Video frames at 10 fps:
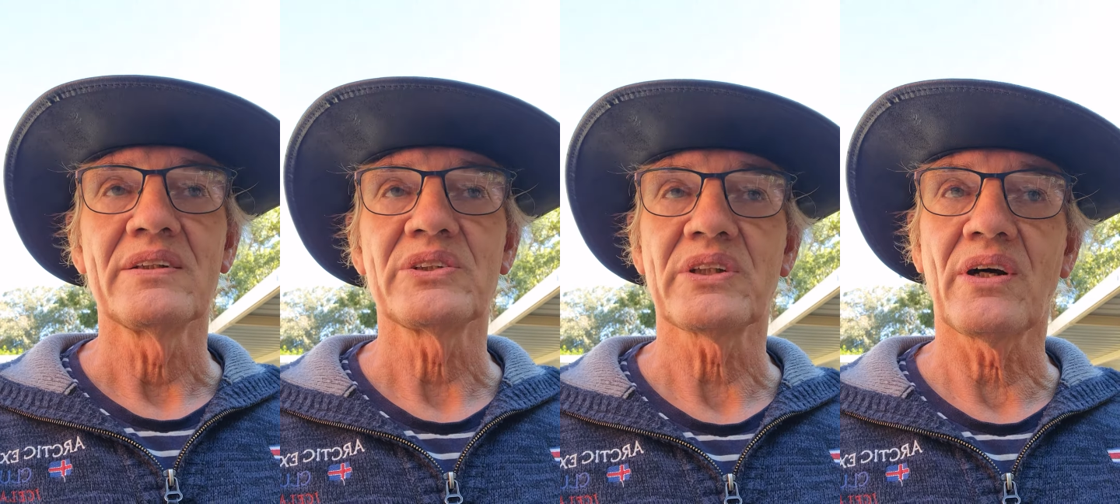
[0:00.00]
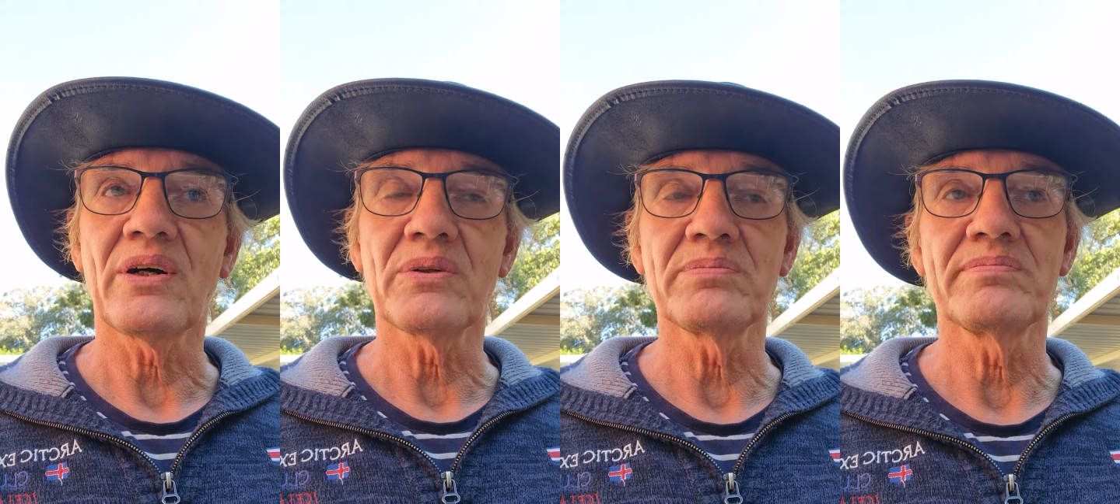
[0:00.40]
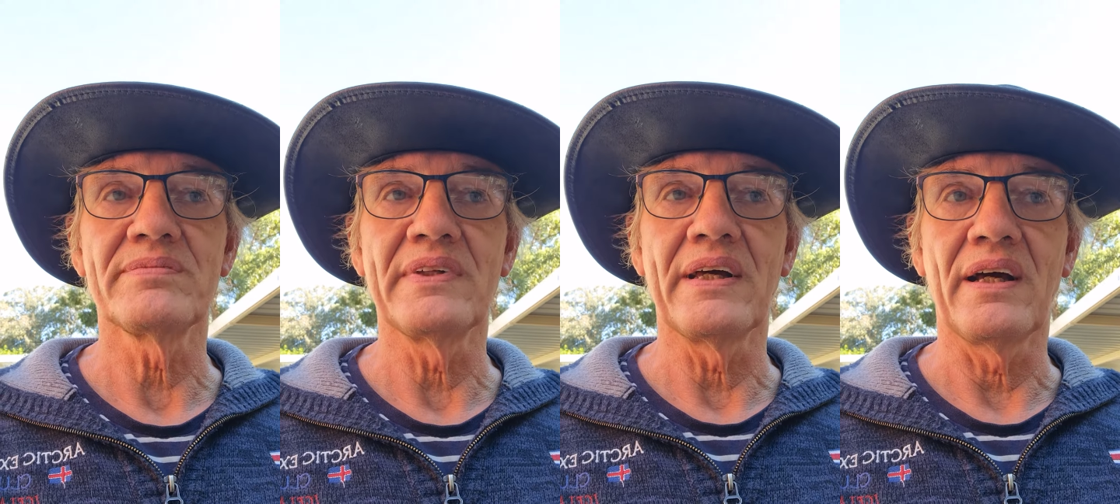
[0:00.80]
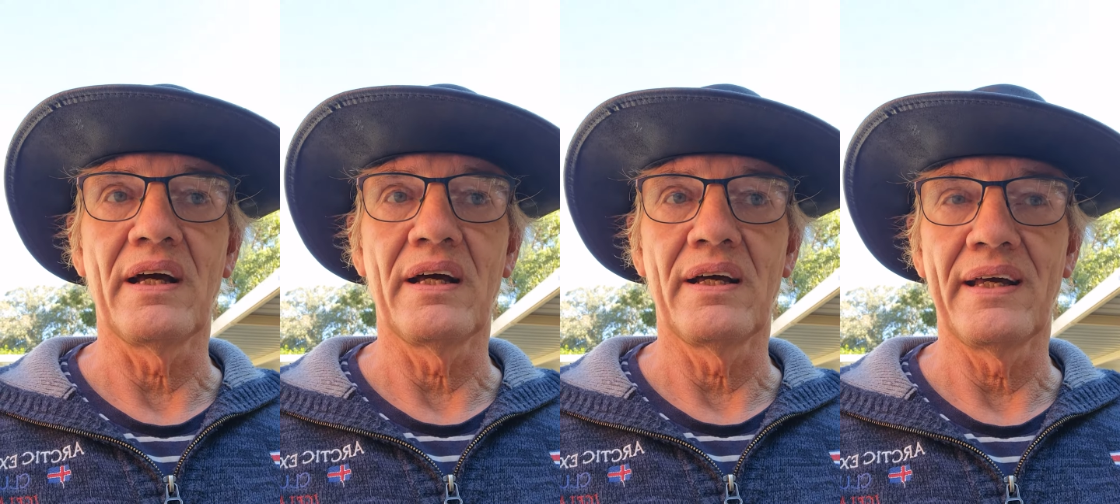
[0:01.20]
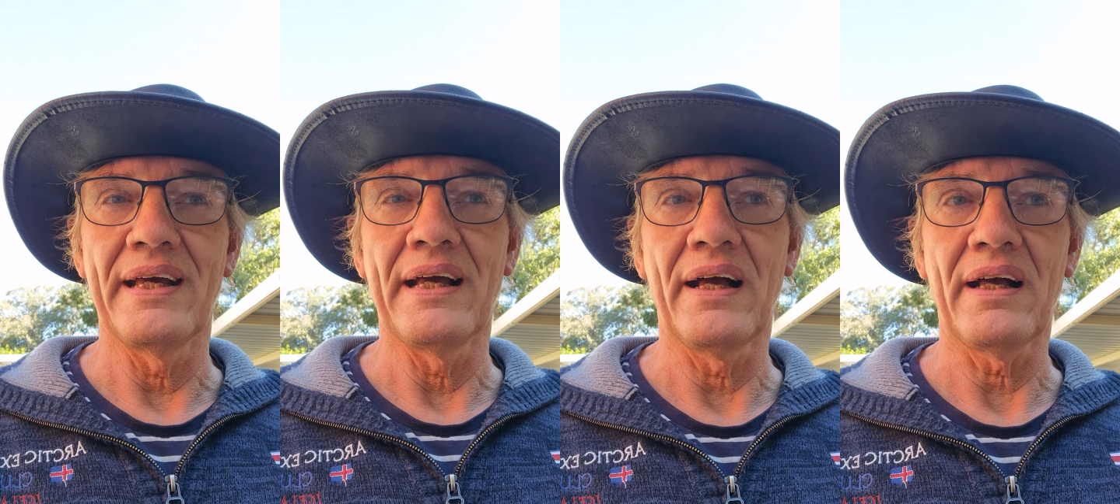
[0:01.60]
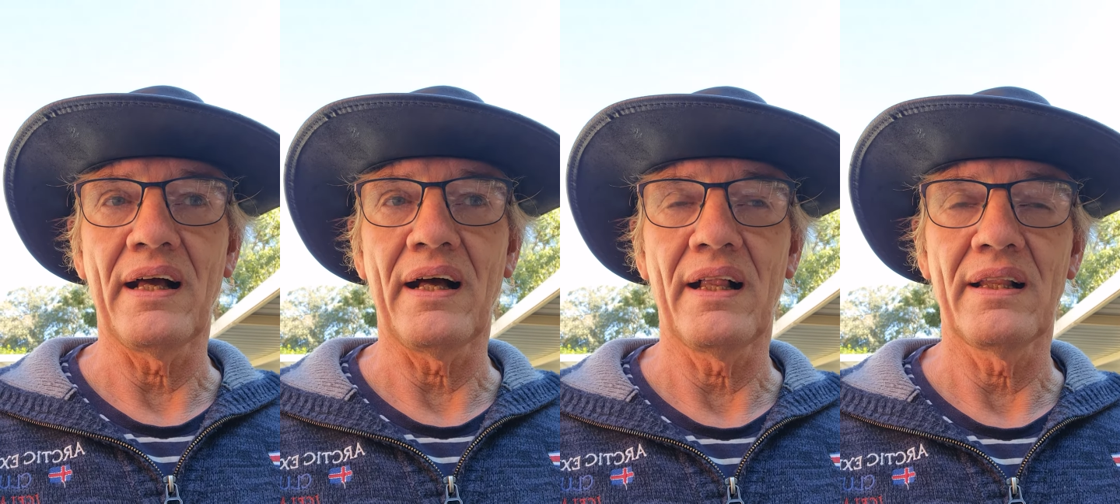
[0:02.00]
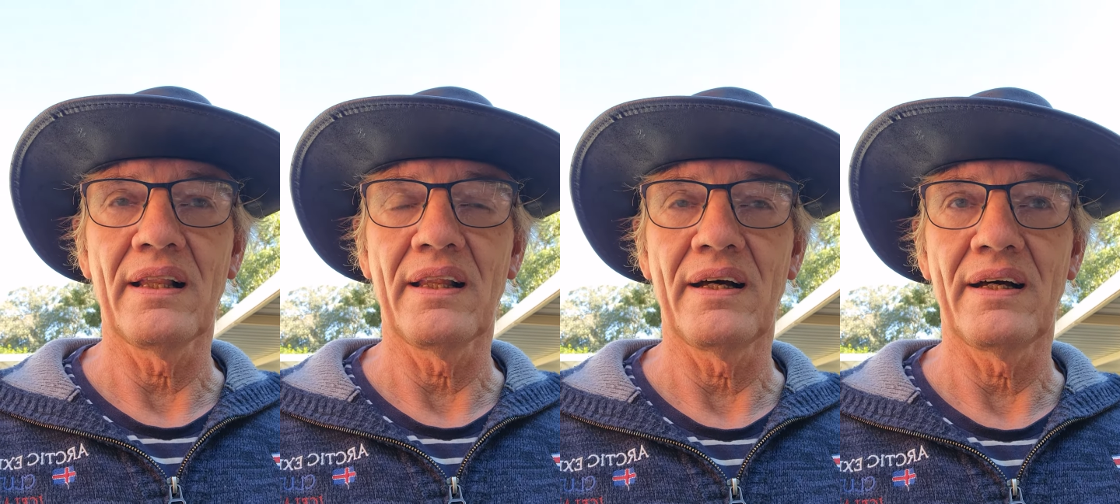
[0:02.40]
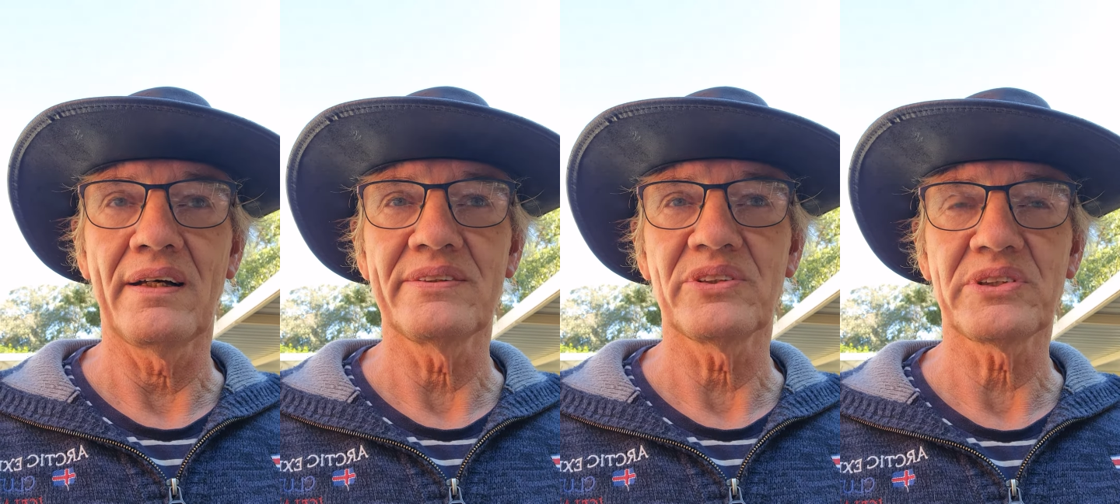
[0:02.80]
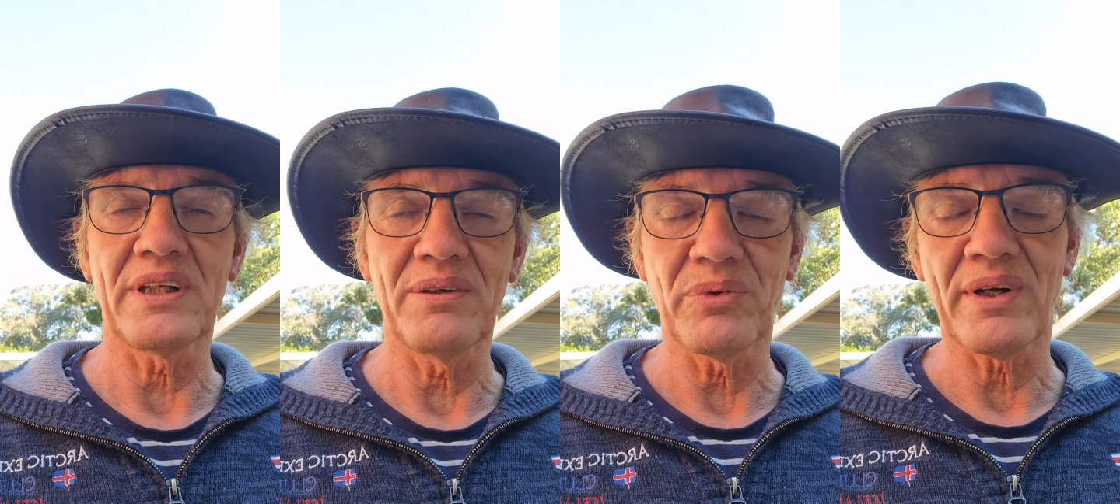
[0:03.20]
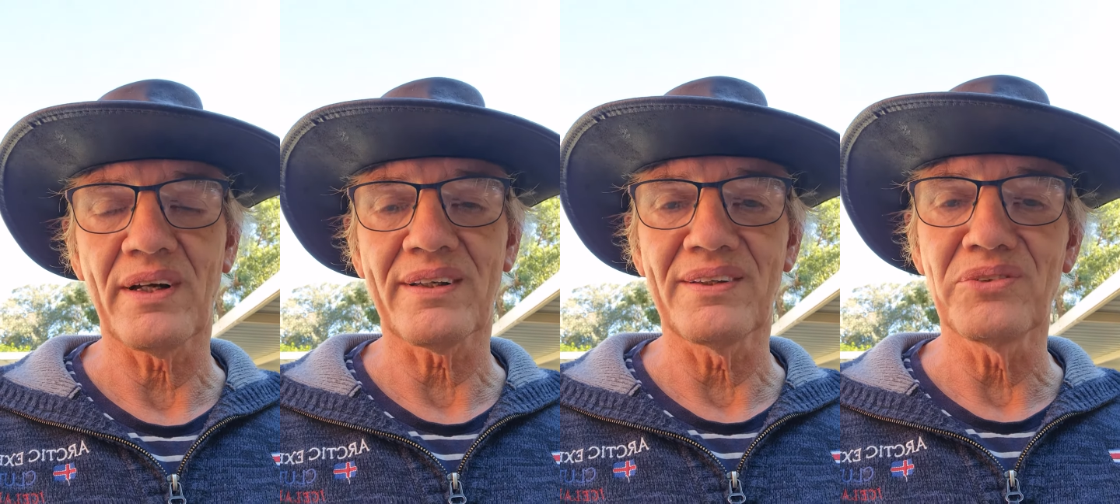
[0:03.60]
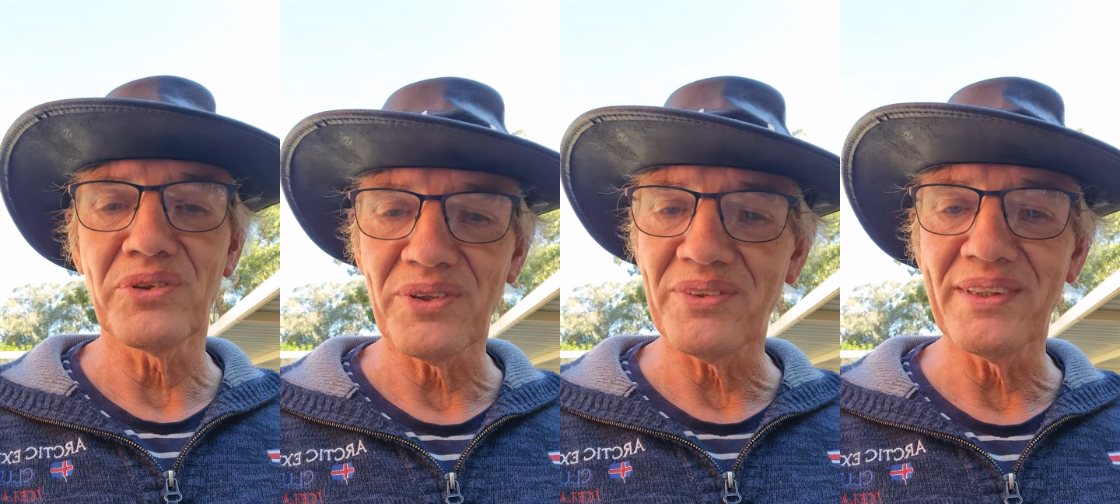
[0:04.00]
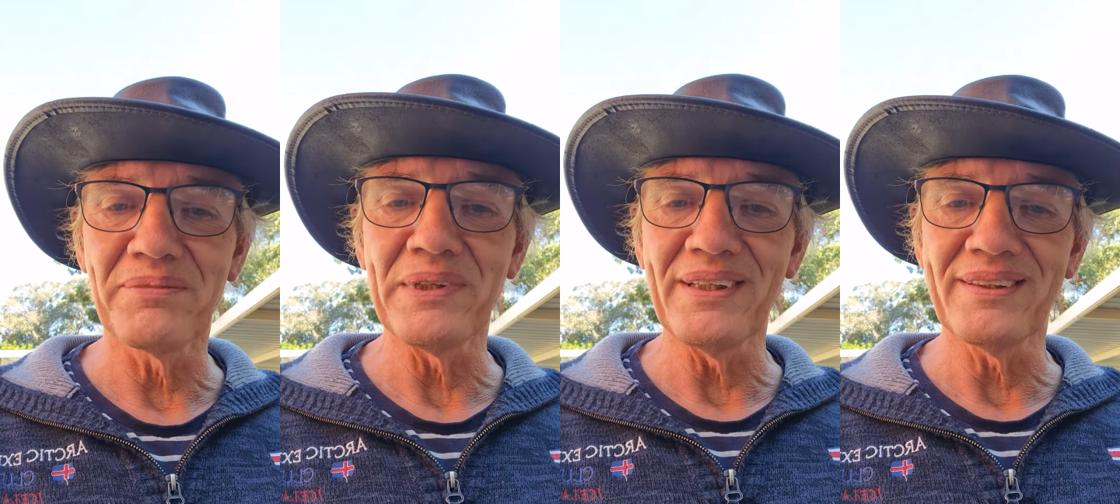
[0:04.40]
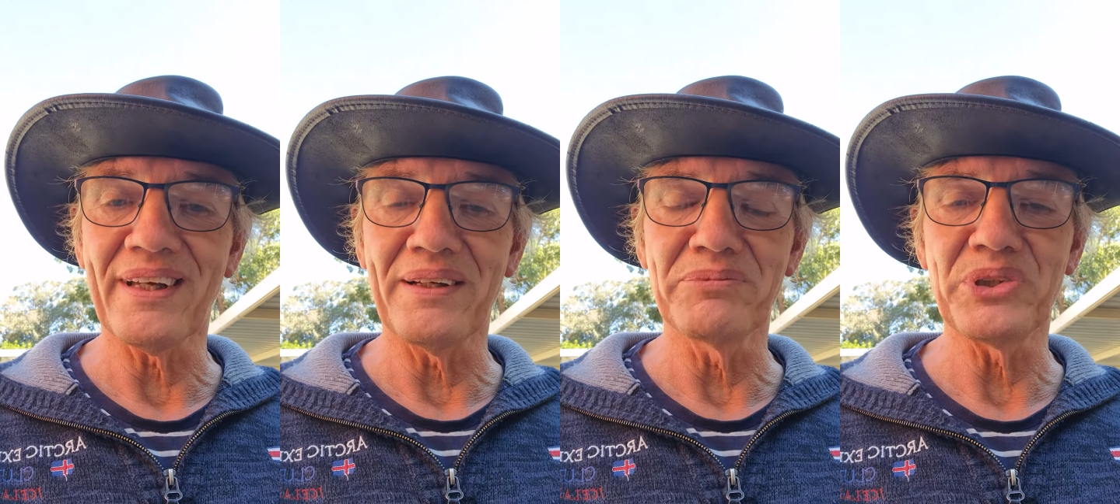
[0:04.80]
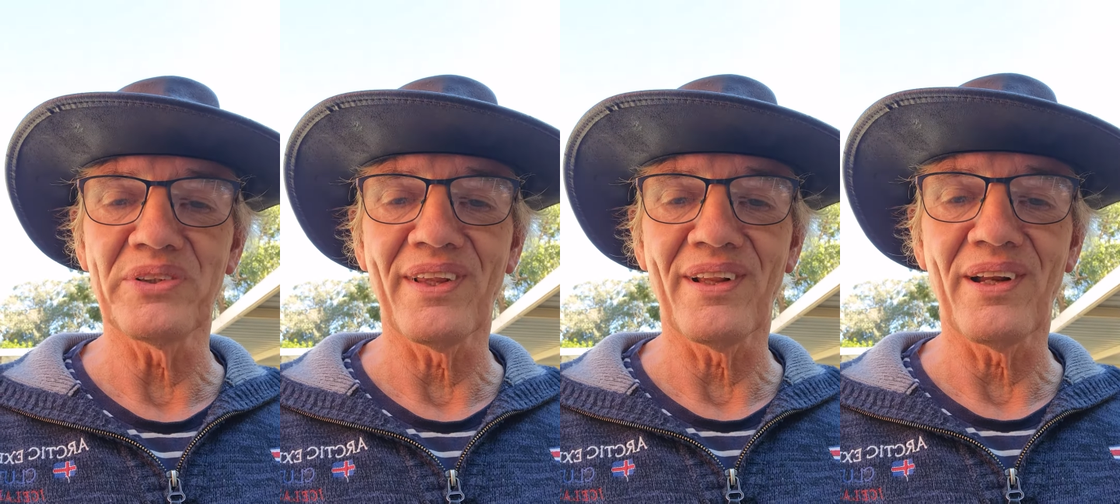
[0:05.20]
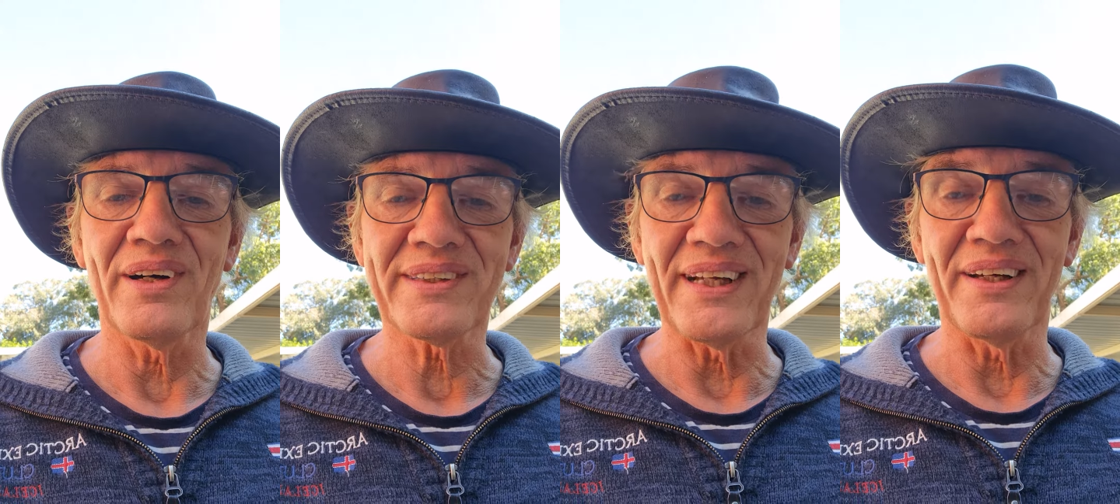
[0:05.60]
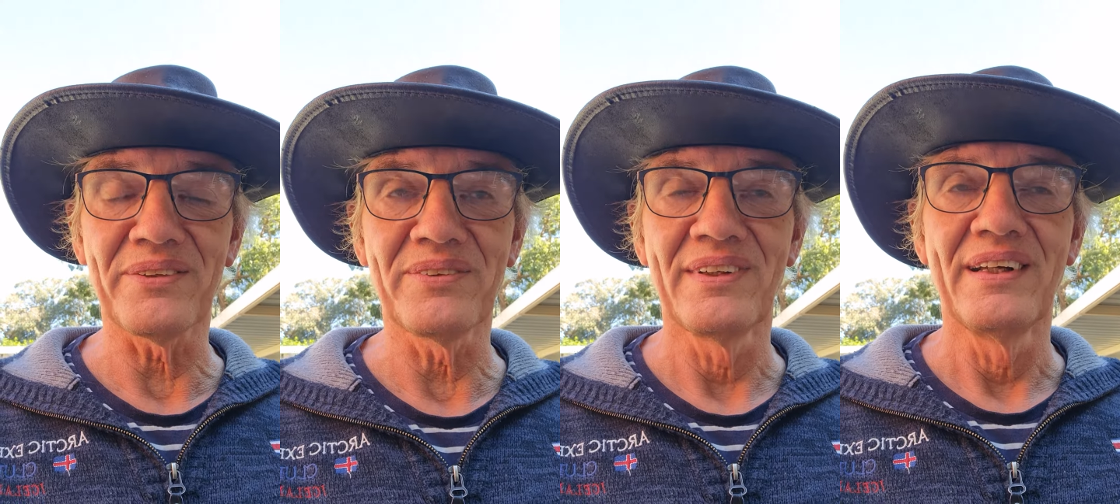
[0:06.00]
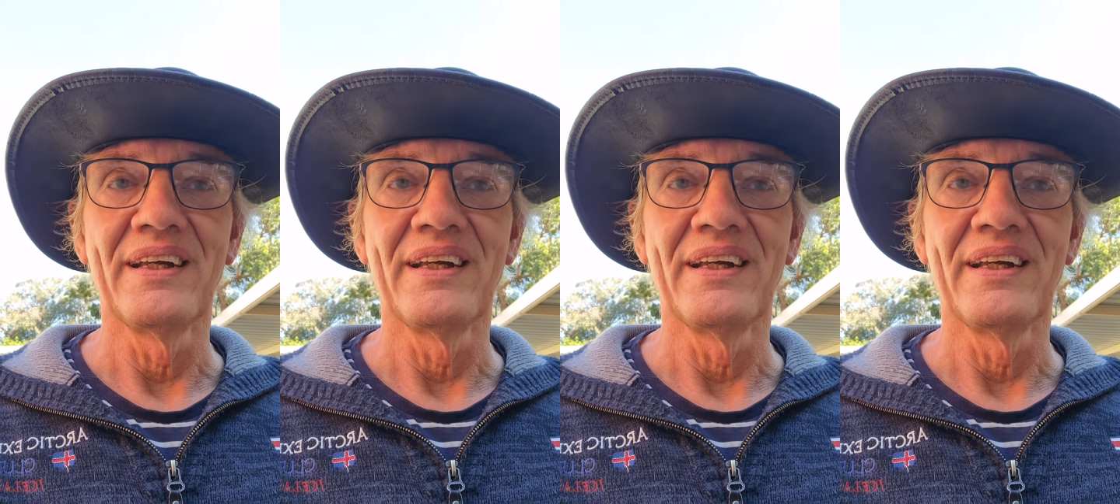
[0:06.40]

So I'll see what I can do in the meantime during lockdown.